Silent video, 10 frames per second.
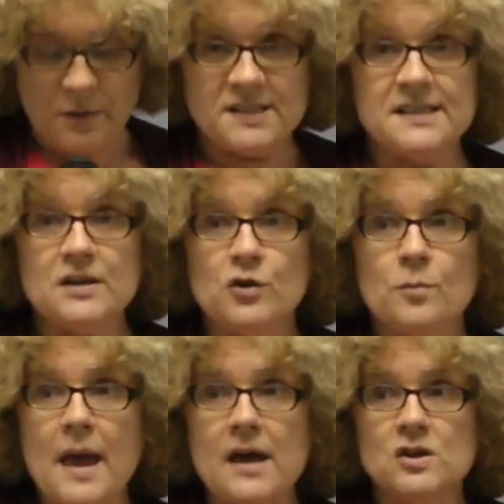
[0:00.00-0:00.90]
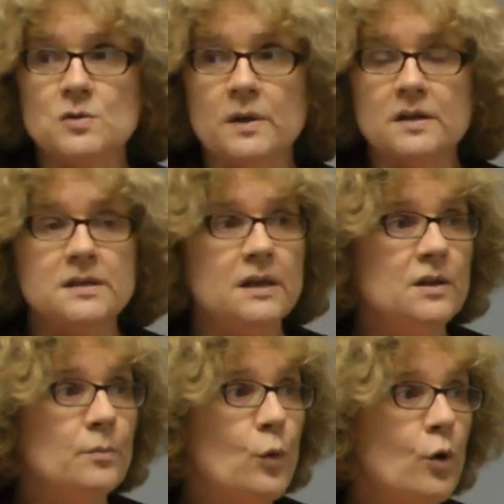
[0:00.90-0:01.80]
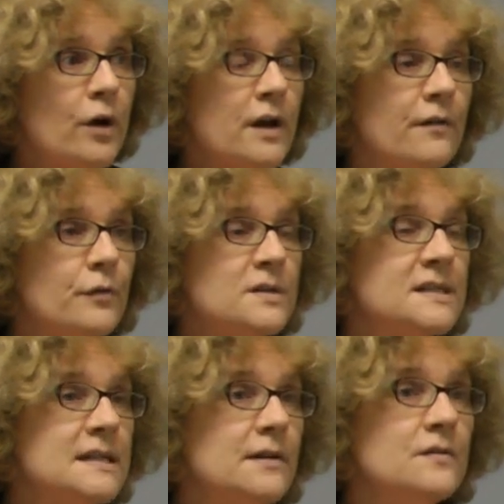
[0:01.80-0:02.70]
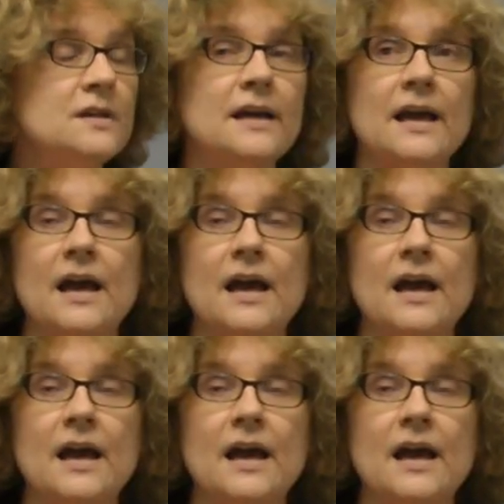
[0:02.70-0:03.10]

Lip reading: Senior management in the board have received